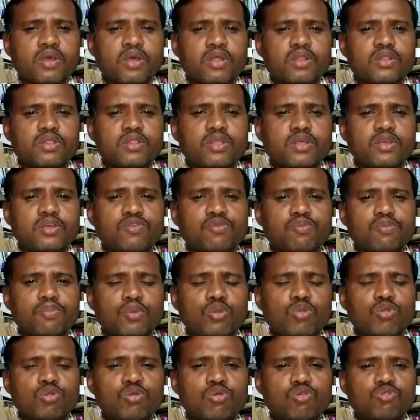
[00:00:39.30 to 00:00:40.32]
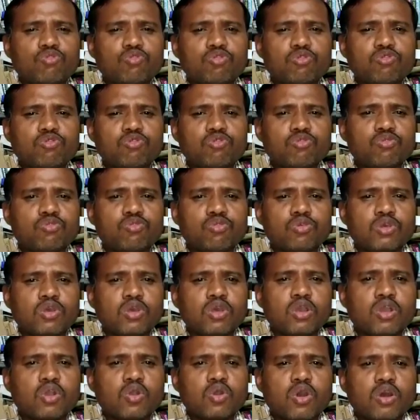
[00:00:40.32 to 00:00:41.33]
These protozoans
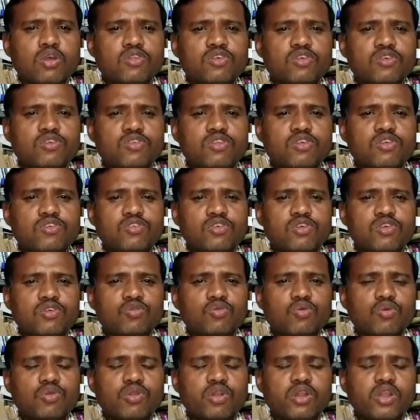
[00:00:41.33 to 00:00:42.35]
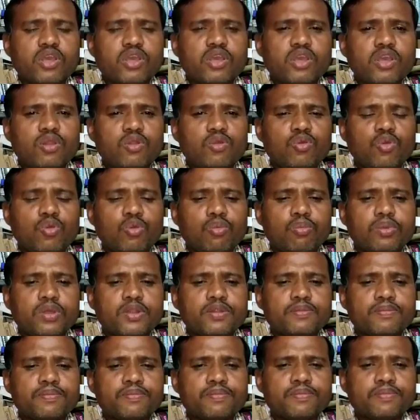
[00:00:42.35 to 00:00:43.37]
causes disease only in
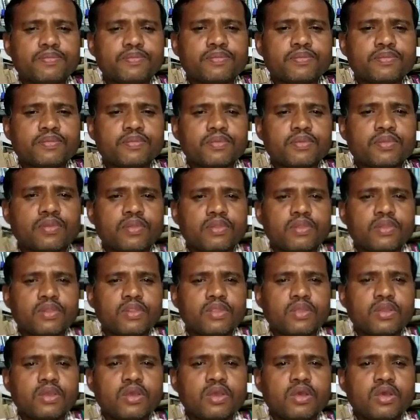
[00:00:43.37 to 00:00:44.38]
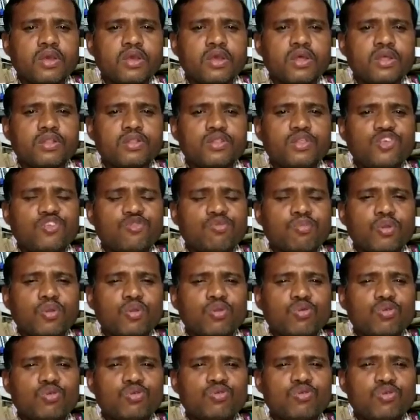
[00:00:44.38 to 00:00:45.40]
human. This
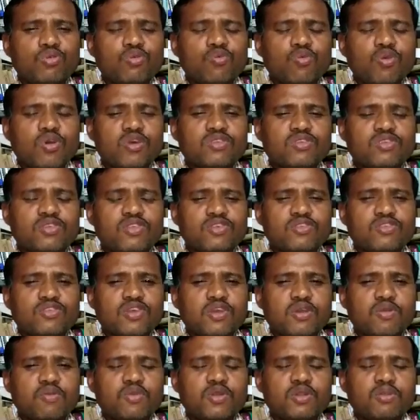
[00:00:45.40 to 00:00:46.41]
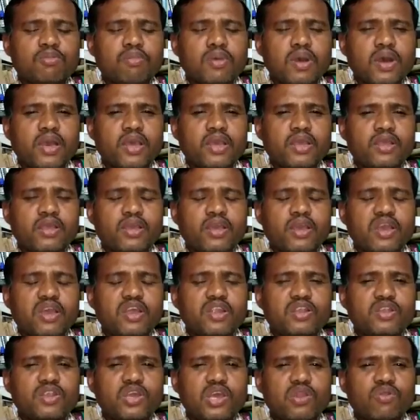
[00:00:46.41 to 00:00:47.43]
protozoan was discovered by
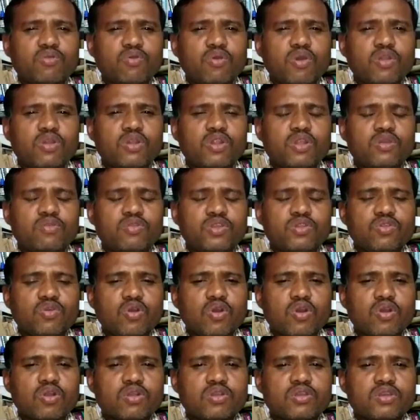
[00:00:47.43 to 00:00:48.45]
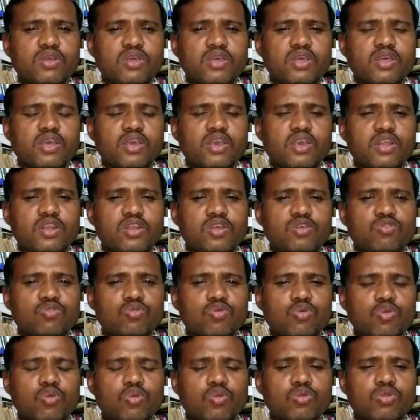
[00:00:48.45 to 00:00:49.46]
Anton van Leeuwenhoek in his
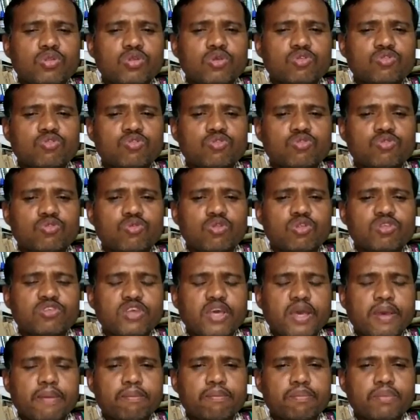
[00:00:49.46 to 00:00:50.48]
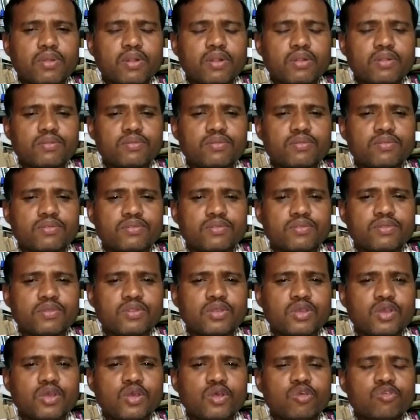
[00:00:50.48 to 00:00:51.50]
own stool sample.
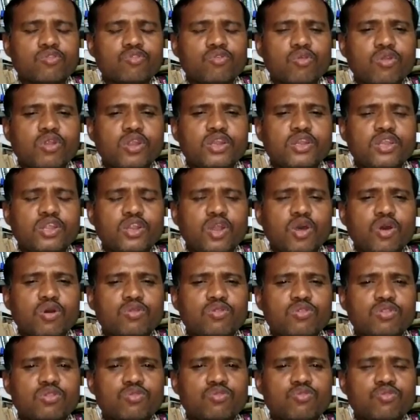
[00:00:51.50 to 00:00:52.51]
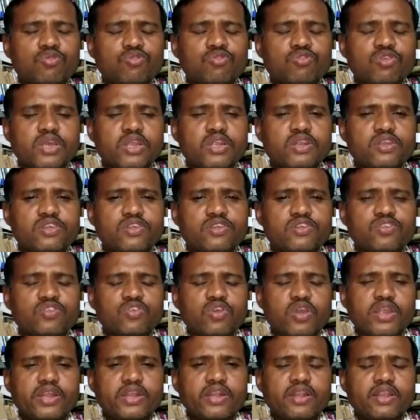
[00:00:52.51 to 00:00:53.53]
So later on, two scientists
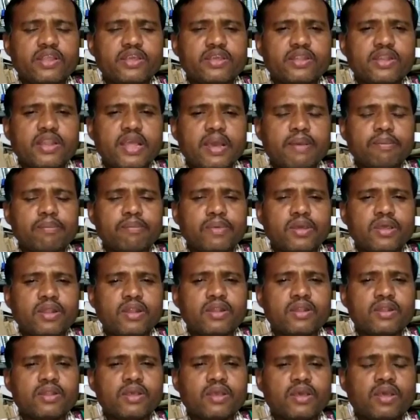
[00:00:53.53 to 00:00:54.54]
jointly, Lambel